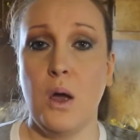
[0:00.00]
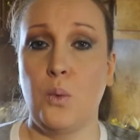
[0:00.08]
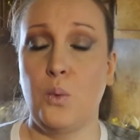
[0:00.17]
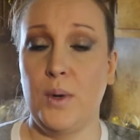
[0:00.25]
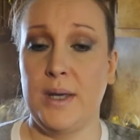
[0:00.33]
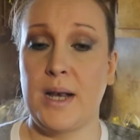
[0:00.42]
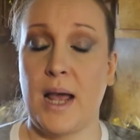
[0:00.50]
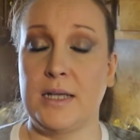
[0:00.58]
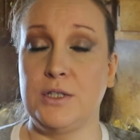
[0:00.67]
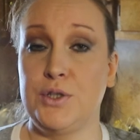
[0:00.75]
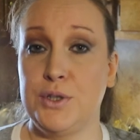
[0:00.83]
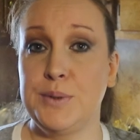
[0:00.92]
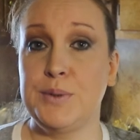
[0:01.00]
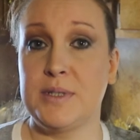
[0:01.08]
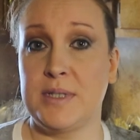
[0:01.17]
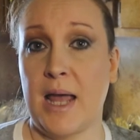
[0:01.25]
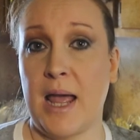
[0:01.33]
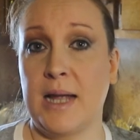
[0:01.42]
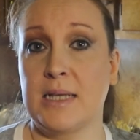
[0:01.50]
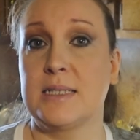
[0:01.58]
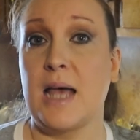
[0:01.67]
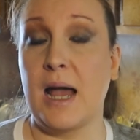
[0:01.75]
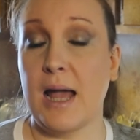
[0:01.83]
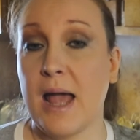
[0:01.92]
when I do snacks,
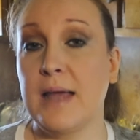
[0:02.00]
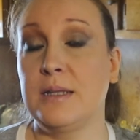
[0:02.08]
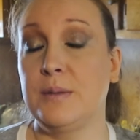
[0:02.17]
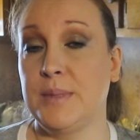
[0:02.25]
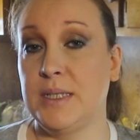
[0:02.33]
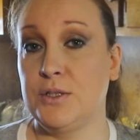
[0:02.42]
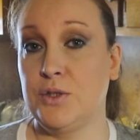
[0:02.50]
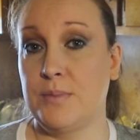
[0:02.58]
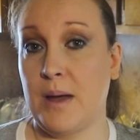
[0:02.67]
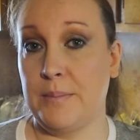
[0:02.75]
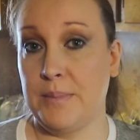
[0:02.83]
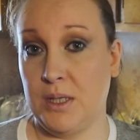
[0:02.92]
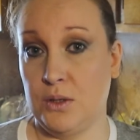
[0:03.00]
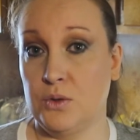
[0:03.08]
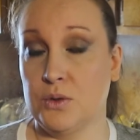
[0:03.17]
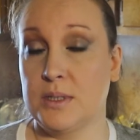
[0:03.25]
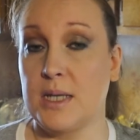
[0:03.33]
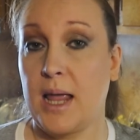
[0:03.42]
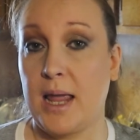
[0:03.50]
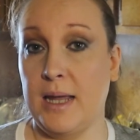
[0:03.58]
I add them into my meals